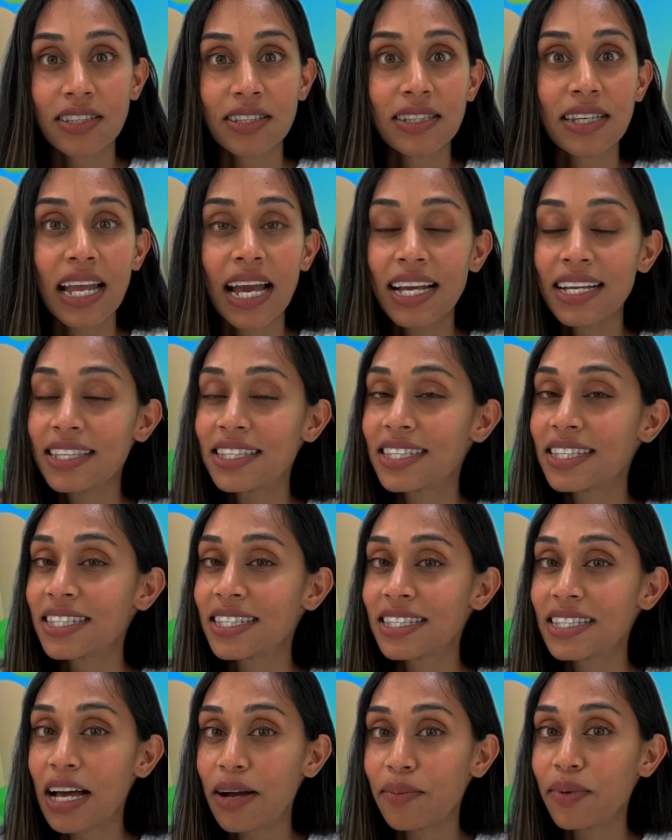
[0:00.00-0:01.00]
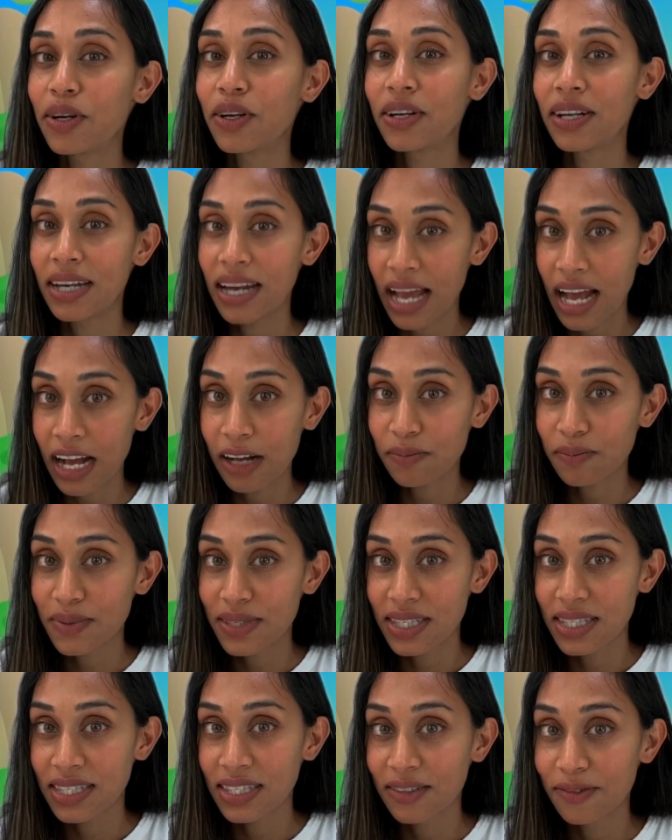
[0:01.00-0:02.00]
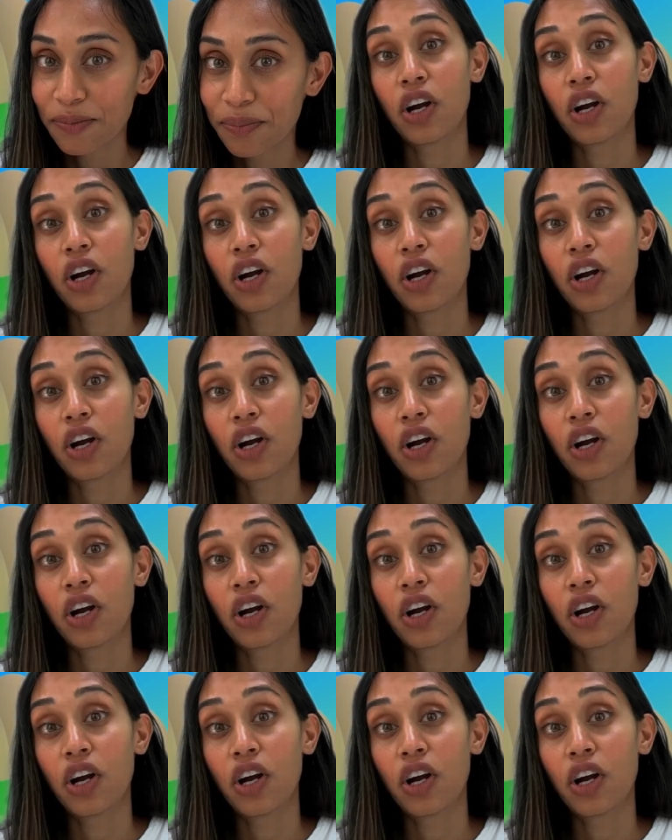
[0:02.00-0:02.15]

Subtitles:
Nice summer naps.